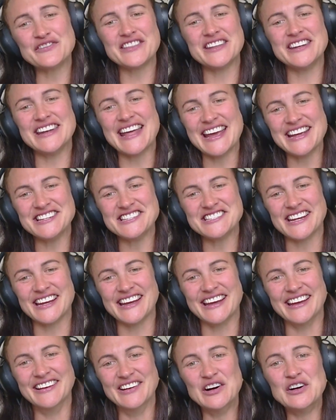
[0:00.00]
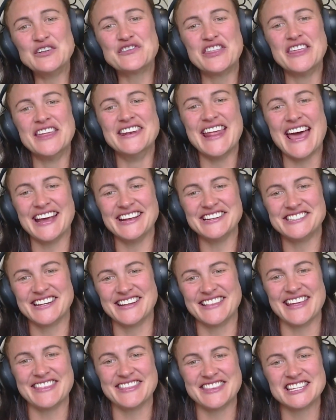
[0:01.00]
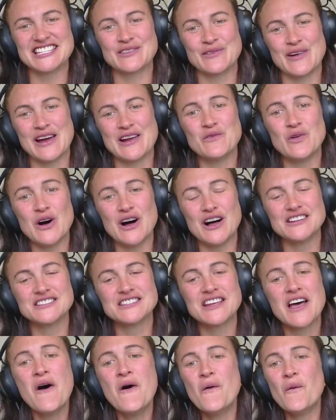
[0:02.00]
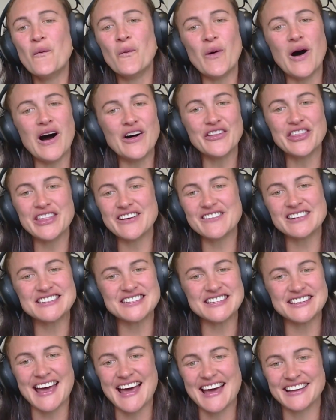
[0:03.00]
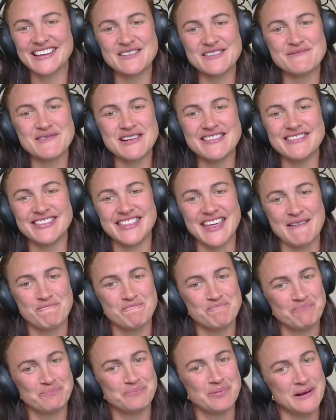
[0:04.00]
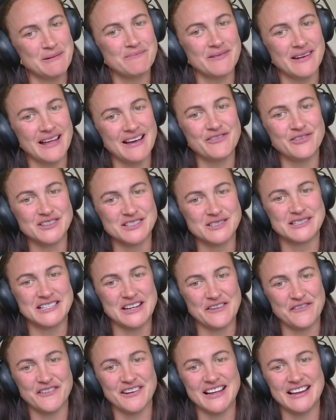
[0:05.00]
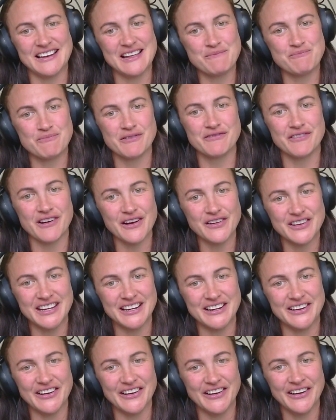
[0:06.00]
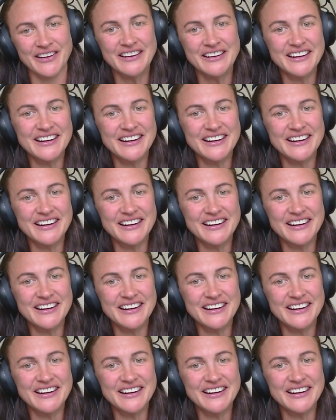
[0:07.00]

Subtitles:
the nature that this one was, while there is an argument that Pip Love was definitely provoking her,